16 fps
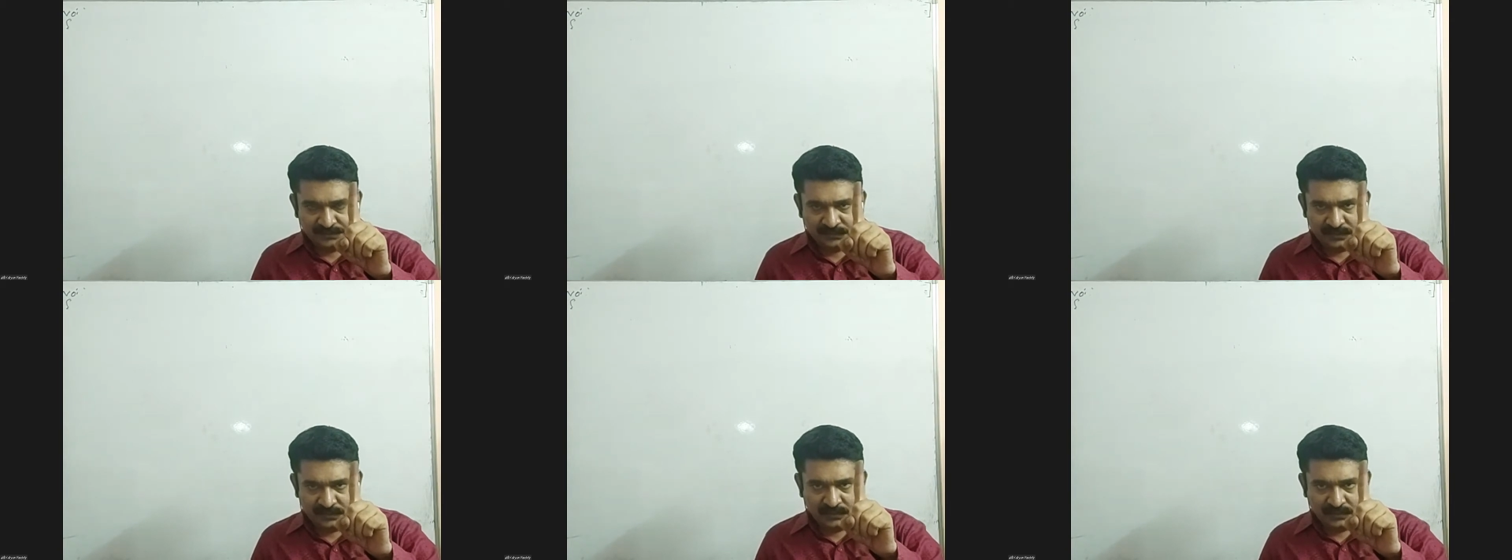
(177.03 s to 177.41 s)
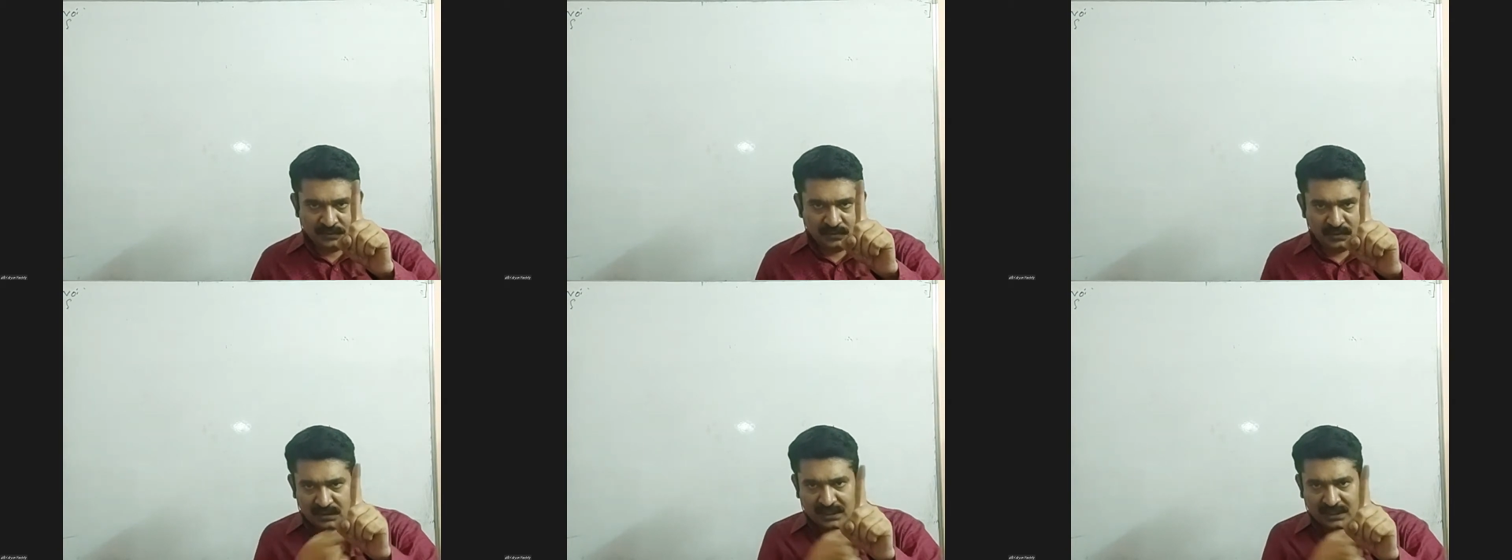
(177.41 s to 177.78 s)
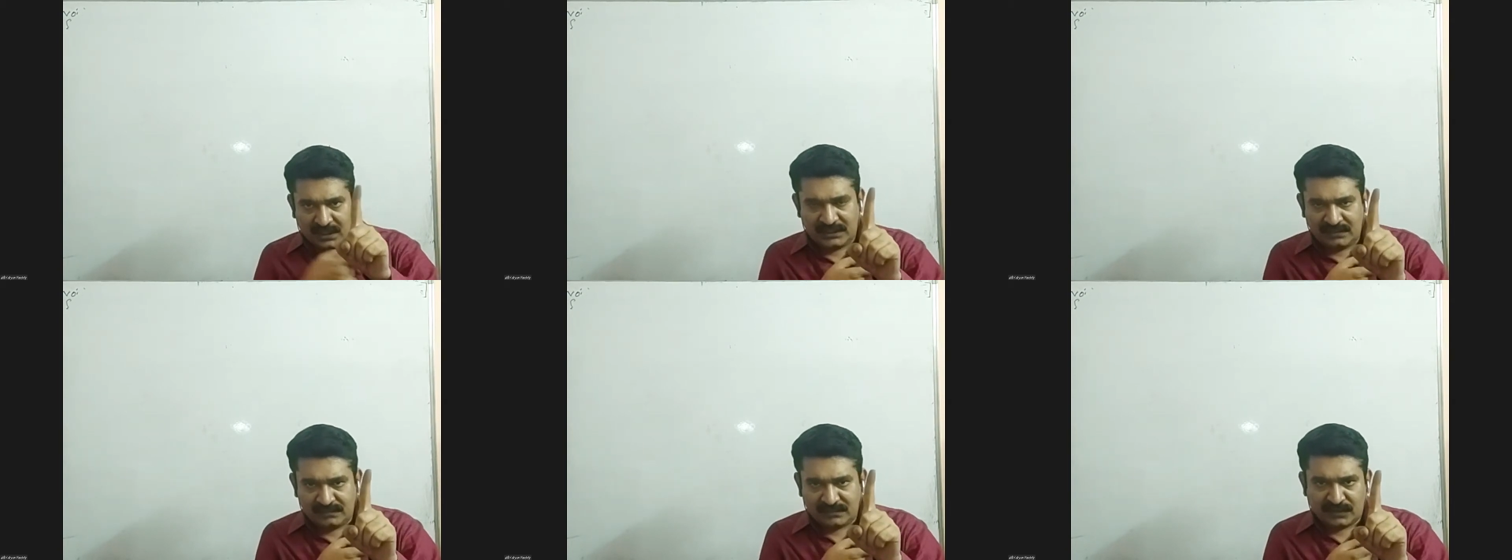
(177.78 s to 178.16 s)
Don't run
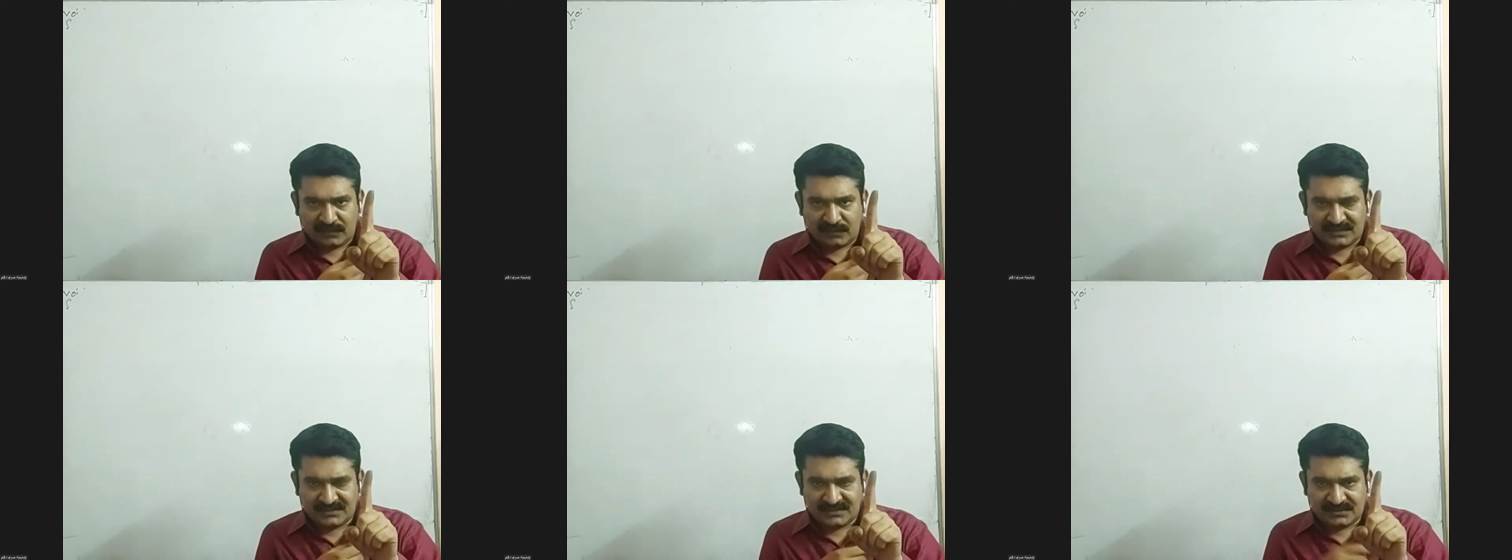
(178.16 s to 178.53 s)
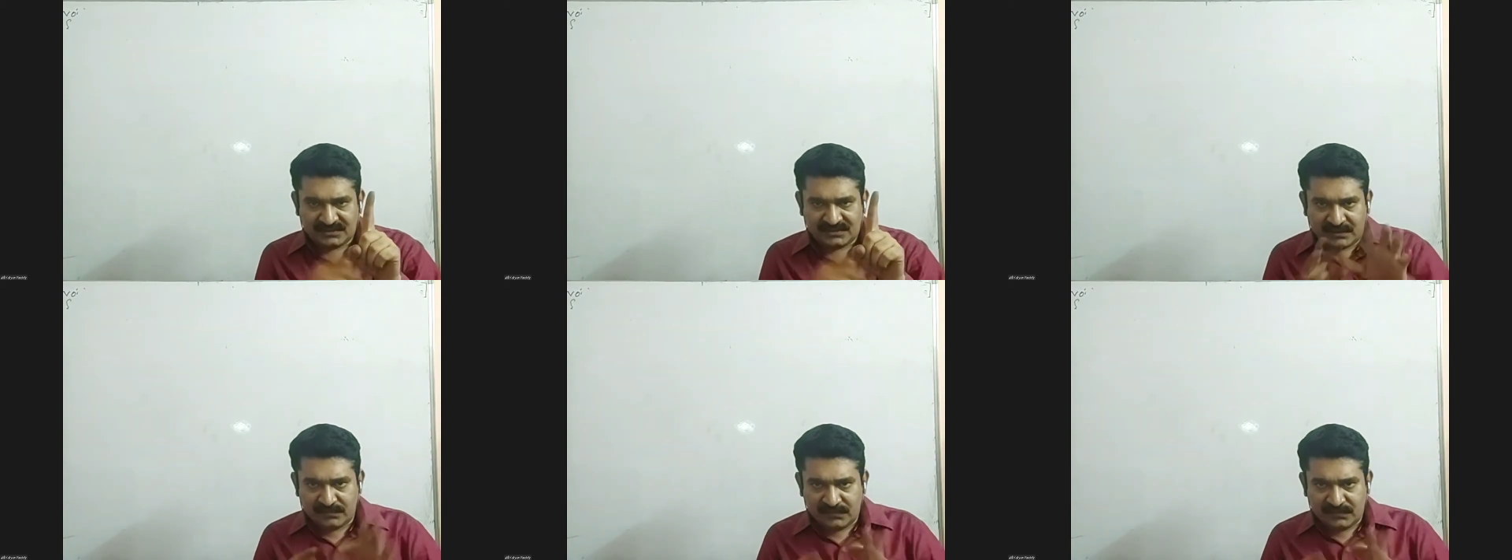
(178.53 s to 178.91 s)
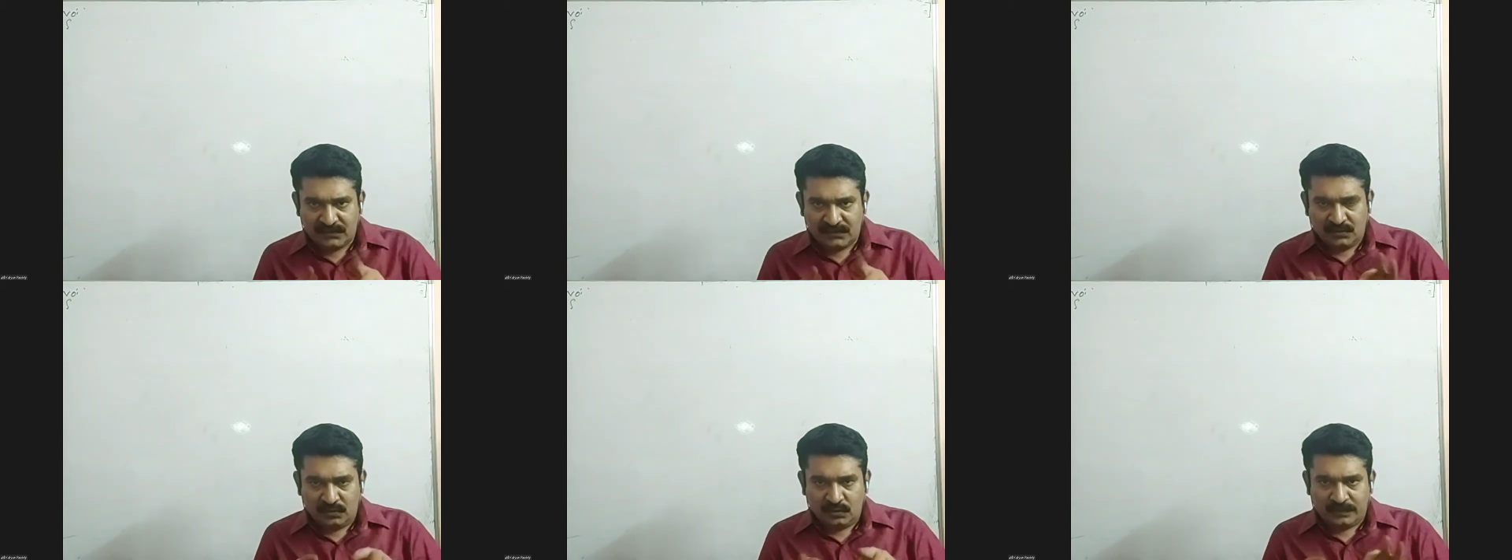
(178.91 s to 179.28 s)
in front of the system,
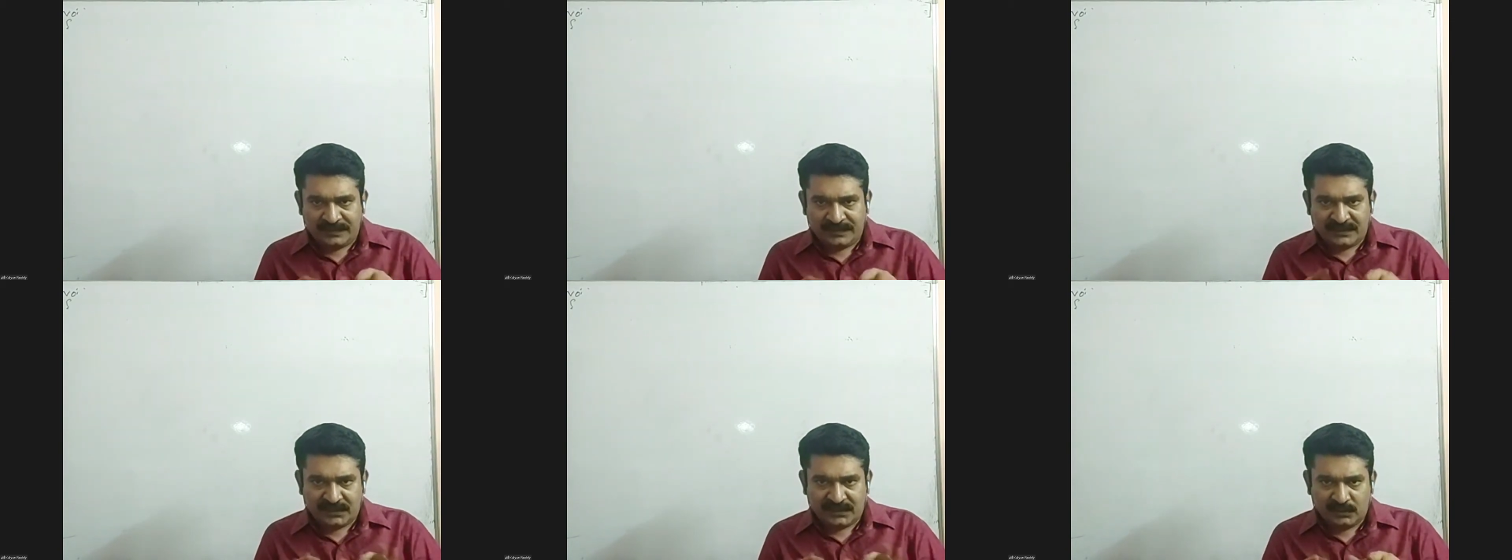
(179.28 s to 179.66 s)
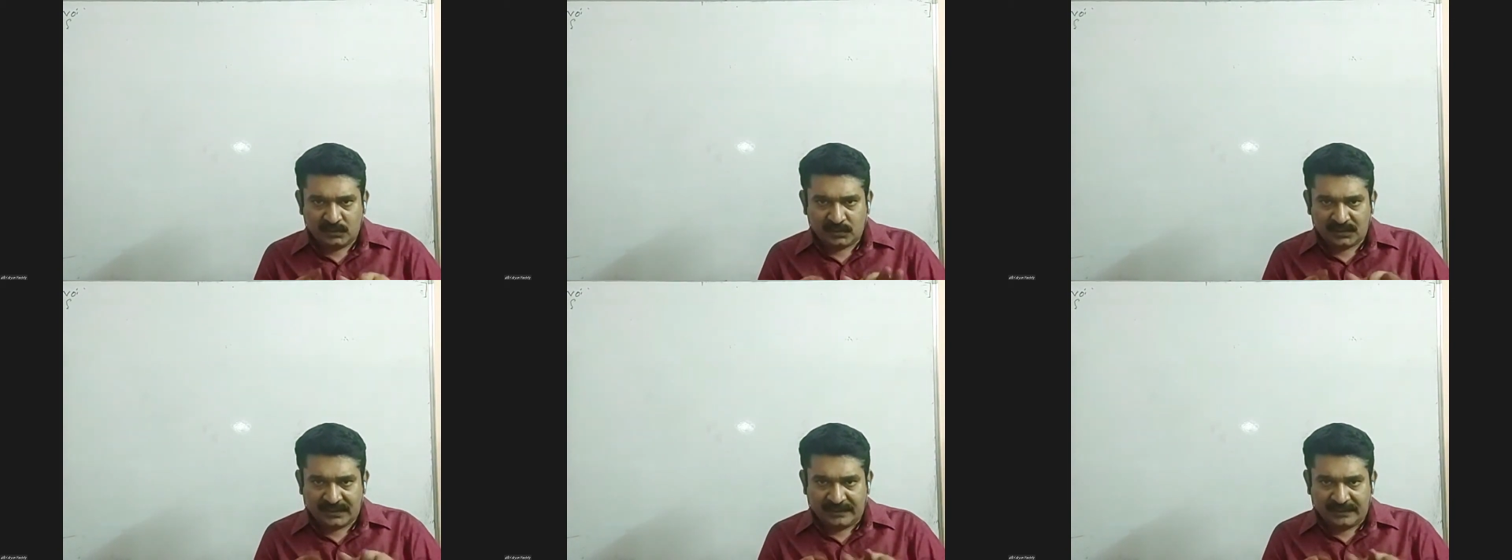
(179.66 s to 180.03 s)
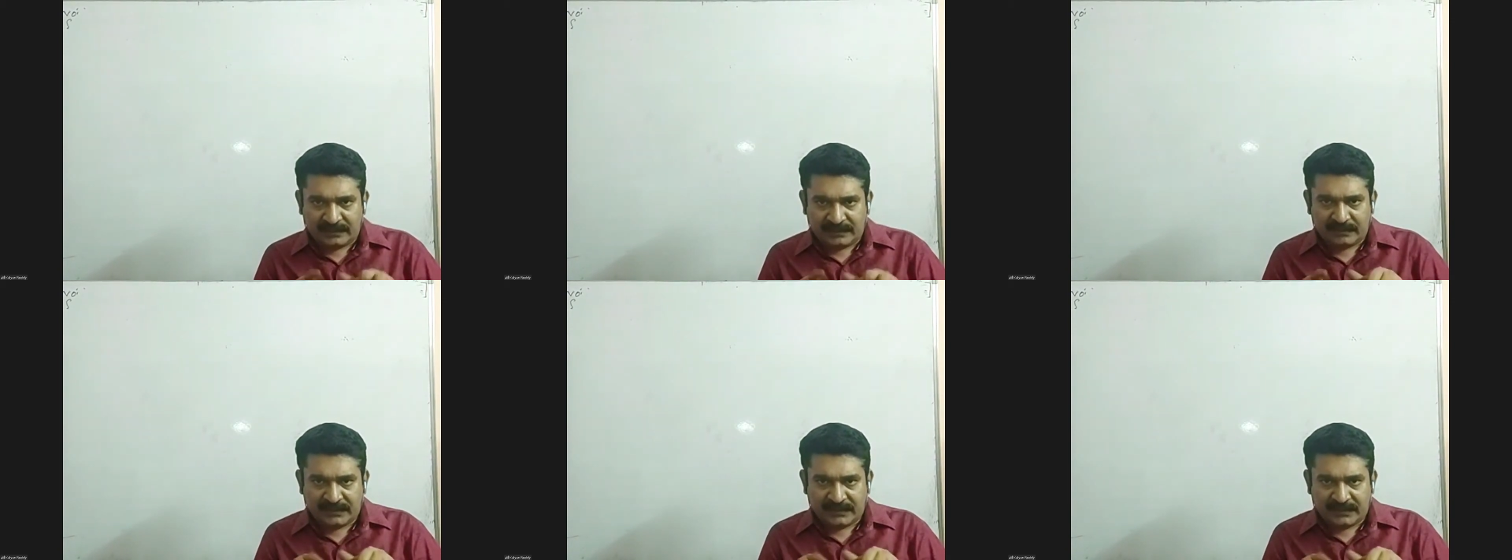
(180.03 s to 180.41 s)
open the keyboard, type.
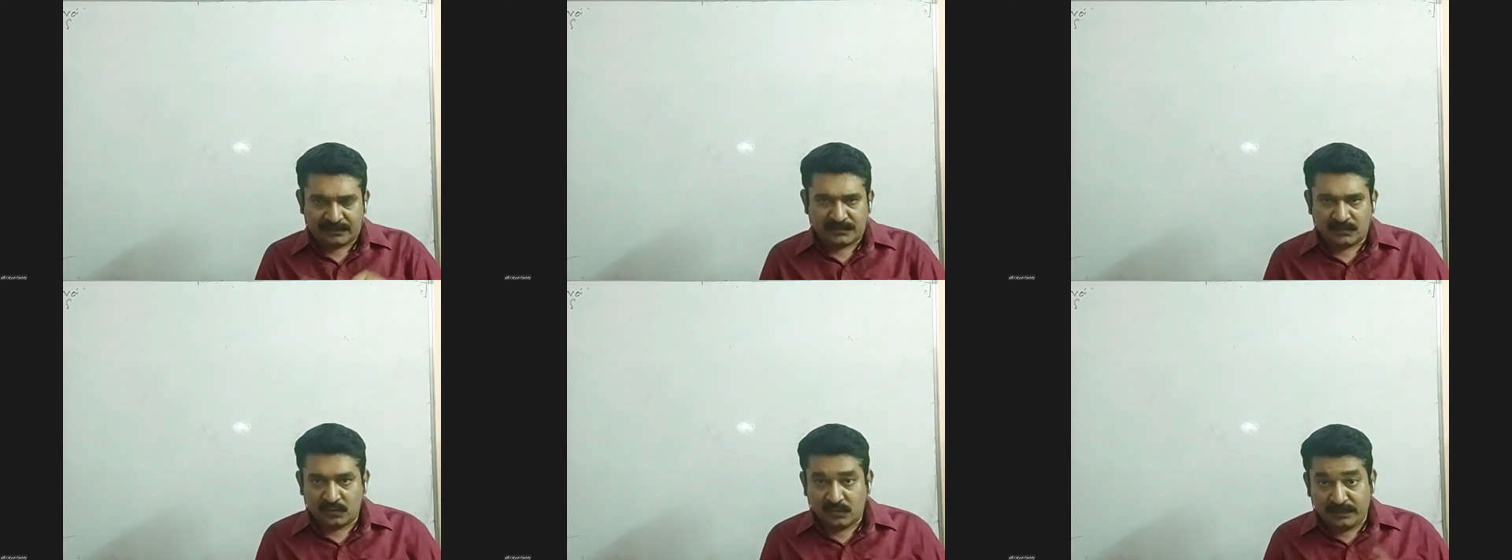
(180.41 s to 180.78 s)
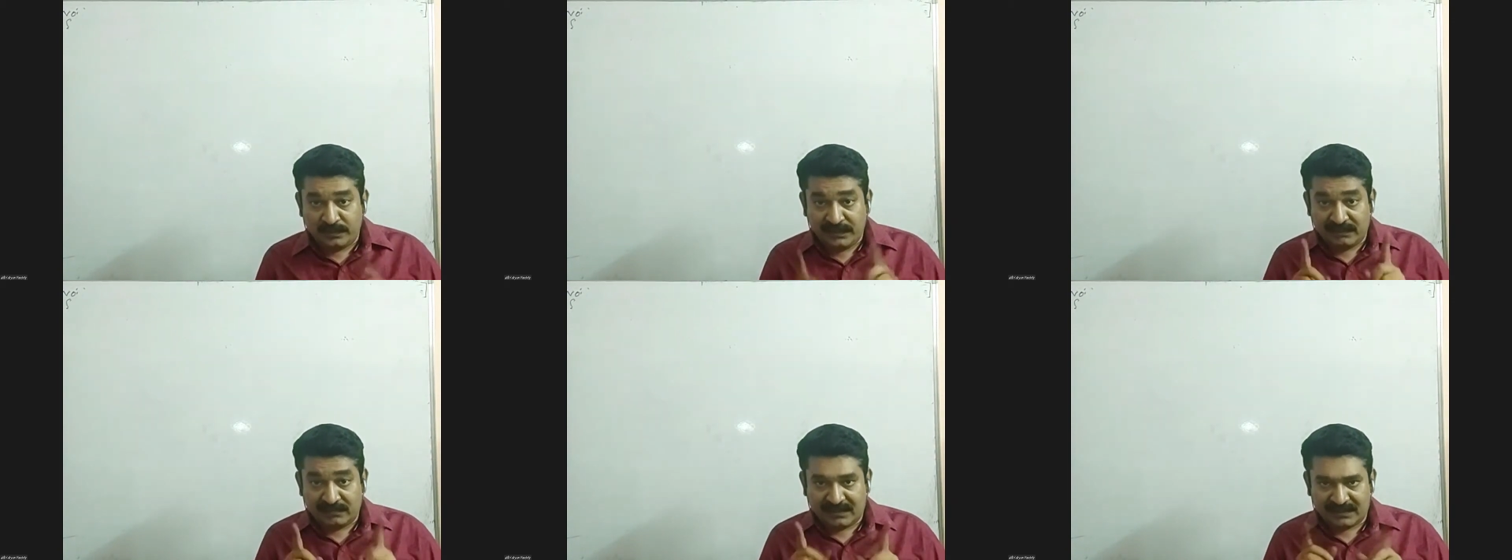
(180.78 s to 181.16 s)
Don't behave like